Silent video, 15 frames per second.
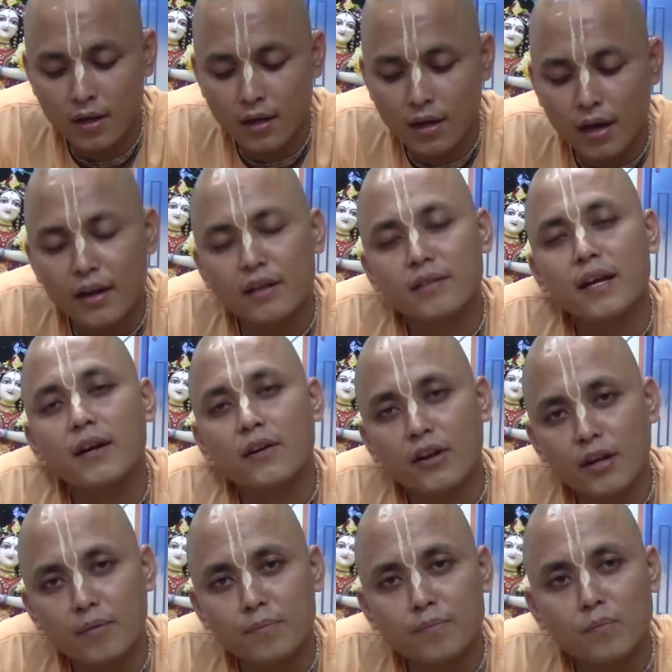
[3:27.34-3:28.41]
And in that
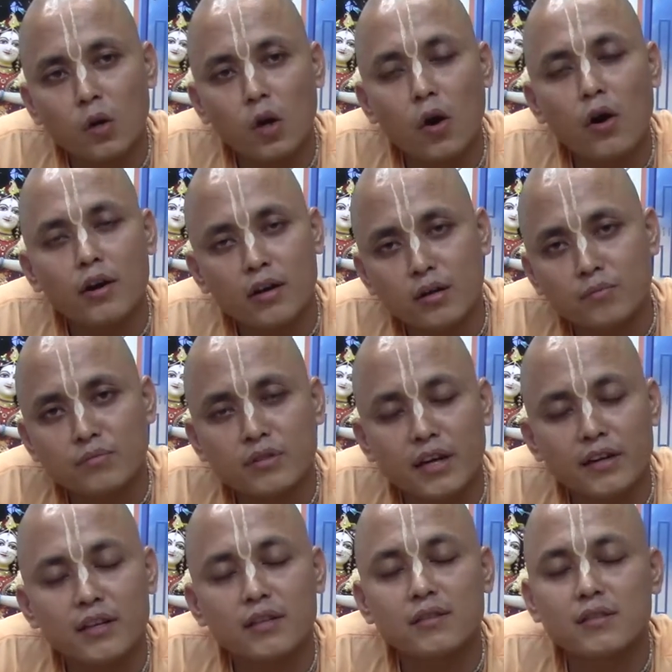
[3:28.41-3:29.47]
dream, Lord comes and
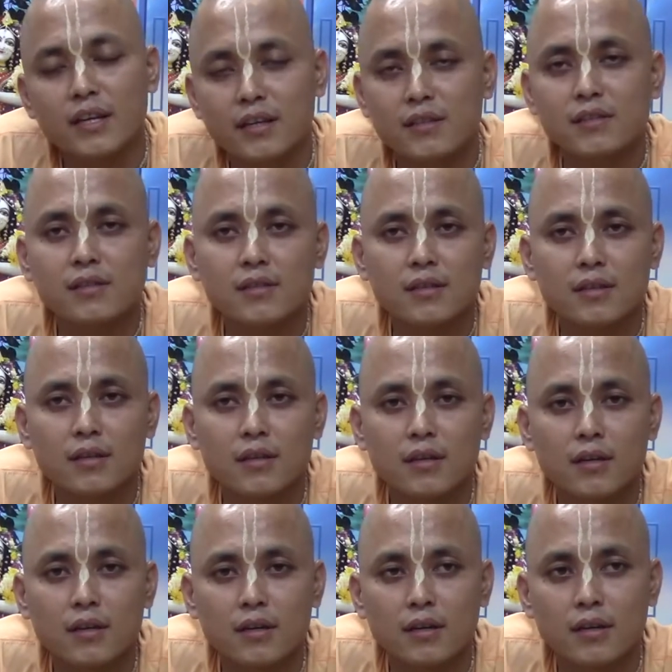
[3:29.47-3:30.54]
he says
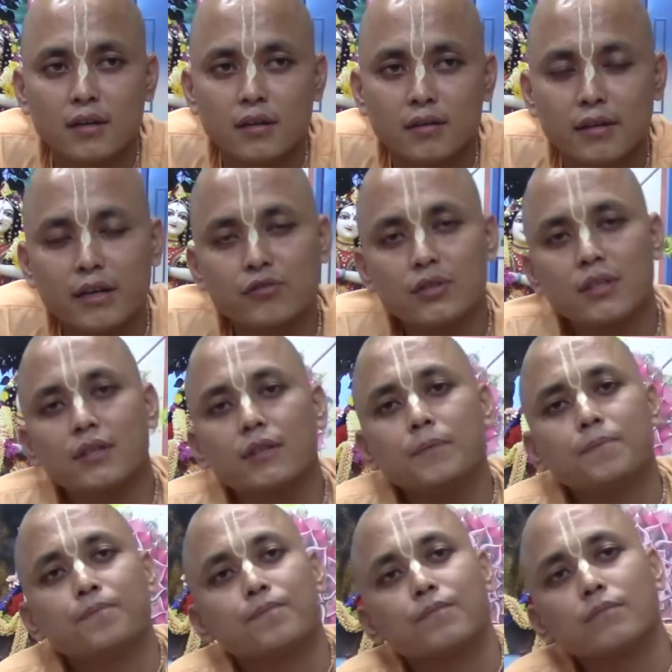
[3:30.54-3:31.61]
that, see,
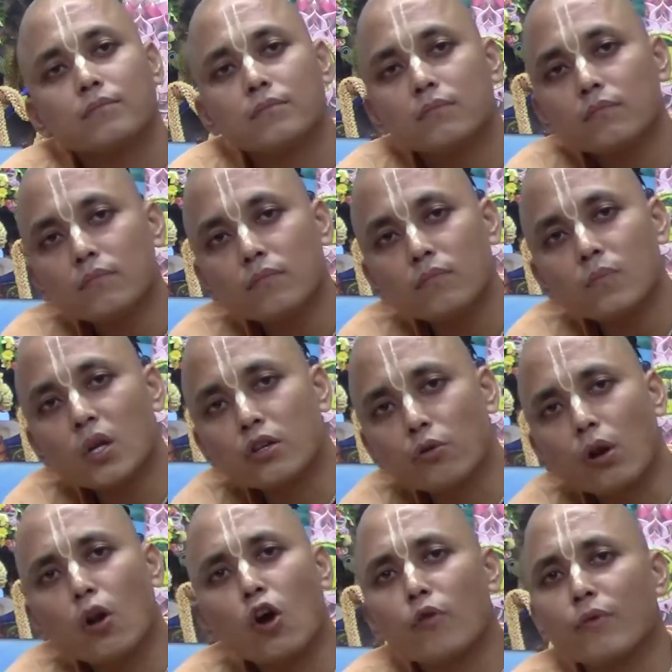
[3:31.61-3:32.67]
you
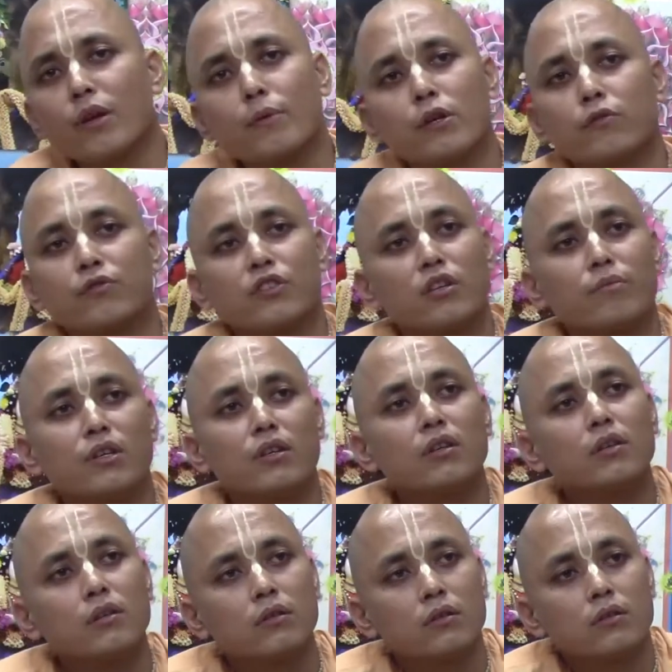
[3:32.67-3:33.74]
will not be able to see me
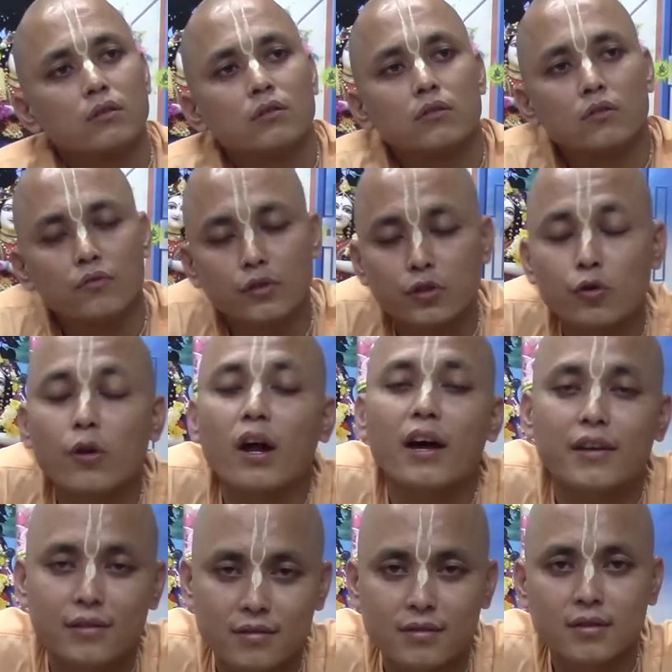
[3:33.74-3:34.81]
with your
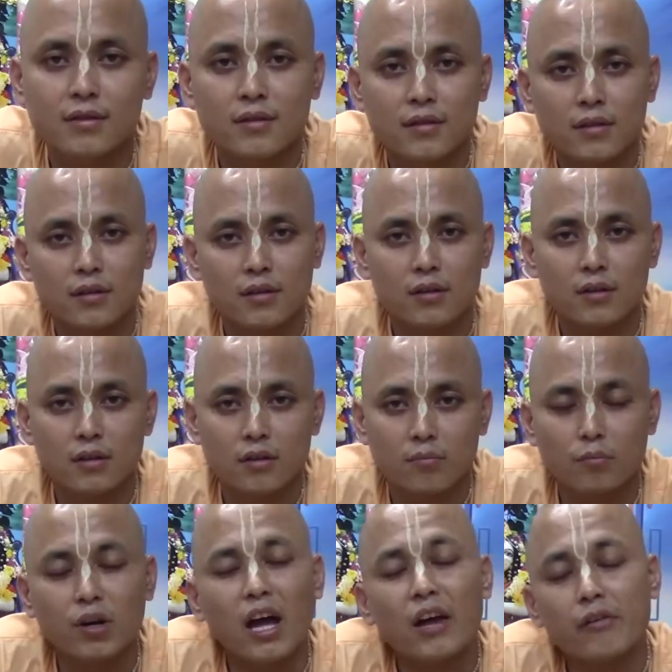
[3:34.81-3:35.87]
eyes,
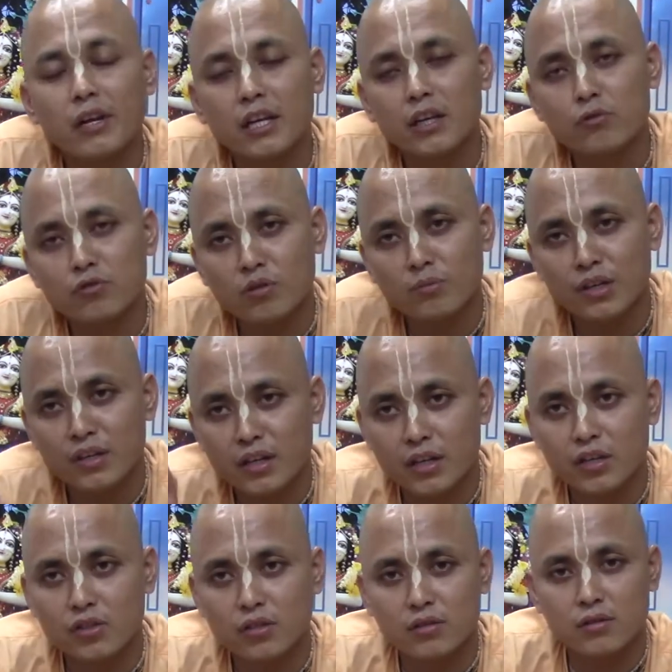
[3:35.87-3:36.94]
but I will give some
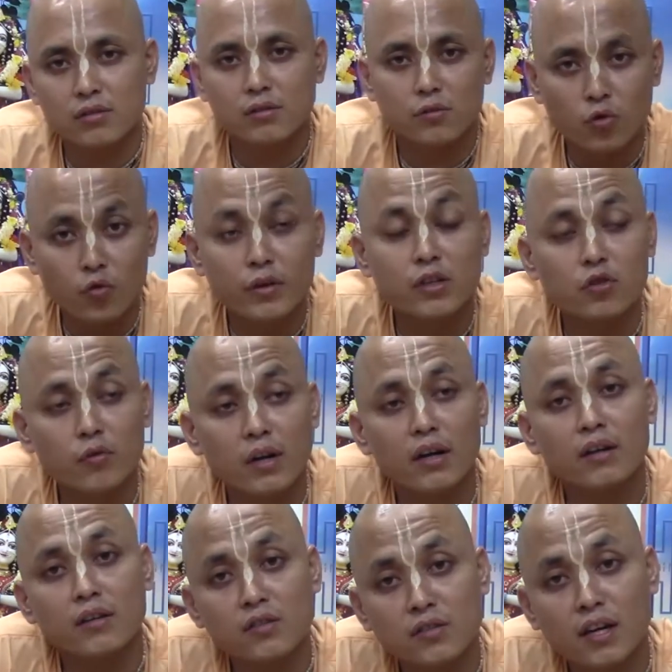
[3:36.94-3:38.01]
indications through which you will
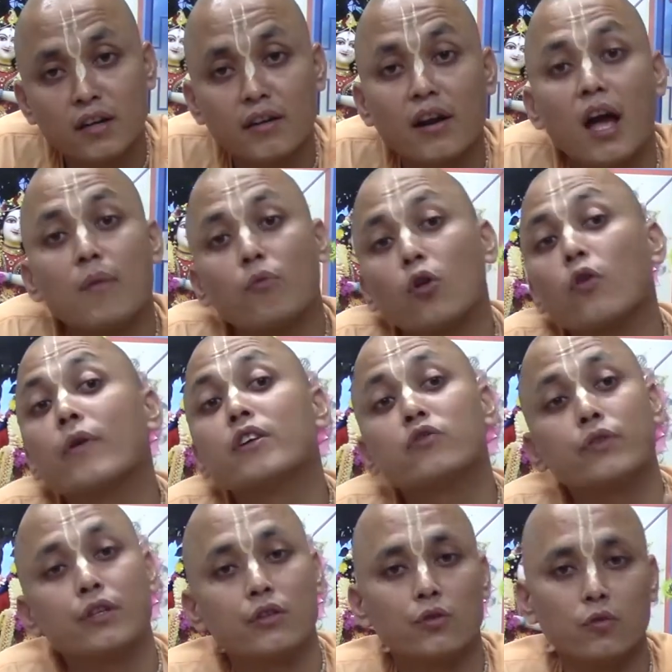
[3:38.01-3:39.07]
understand that I am always
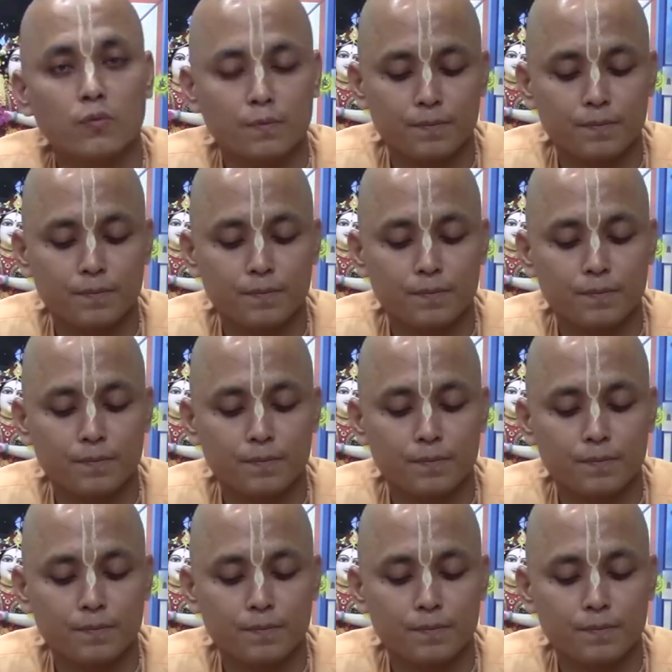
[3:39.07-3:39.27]
with you.